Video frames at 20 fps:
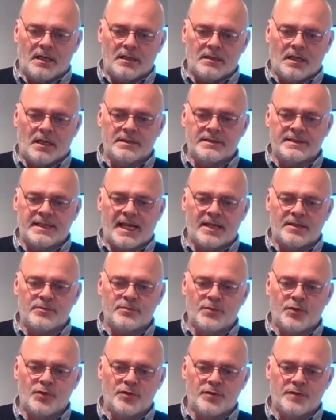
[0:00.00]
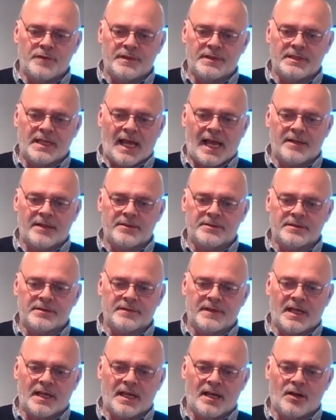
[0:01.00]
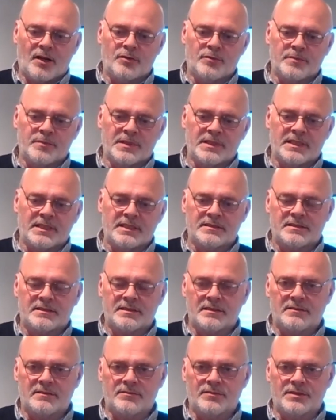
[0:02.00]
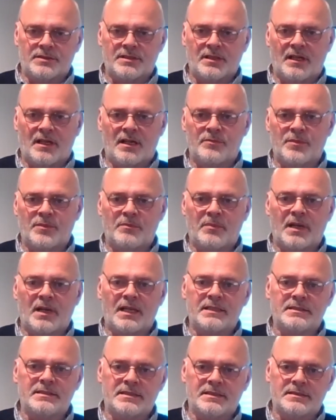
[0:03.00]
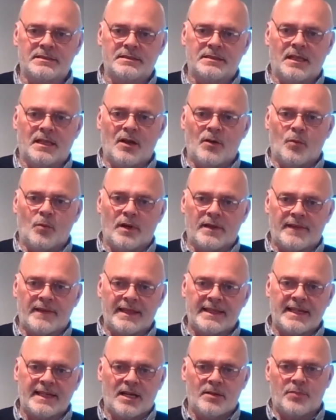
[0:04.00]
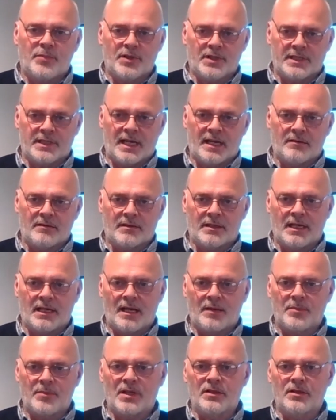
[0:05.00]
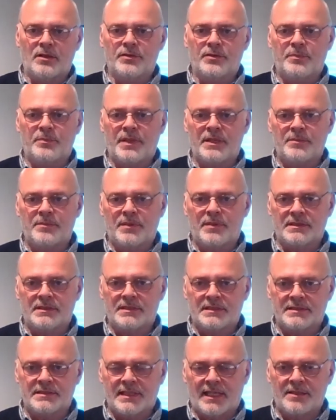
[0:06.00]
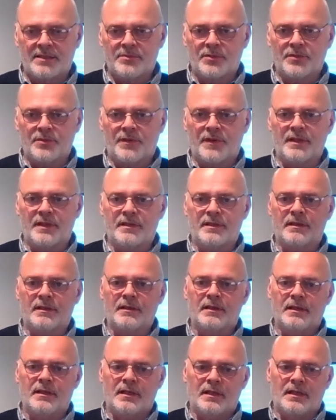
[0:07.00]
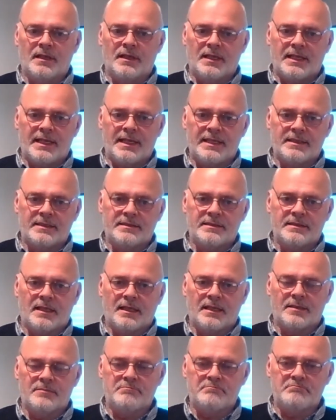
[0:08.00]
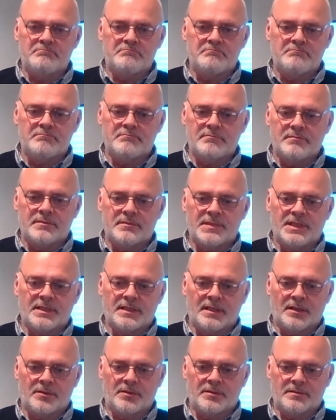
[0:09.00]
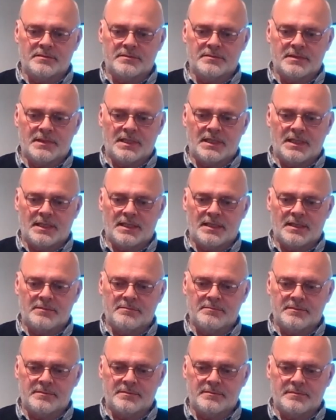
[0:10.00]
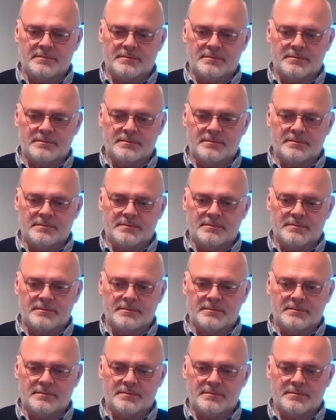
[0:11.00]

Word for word: are now moving out of their home and into retirement places where they can't put an aerial up. A lot of people are disabled that are in um, you know um,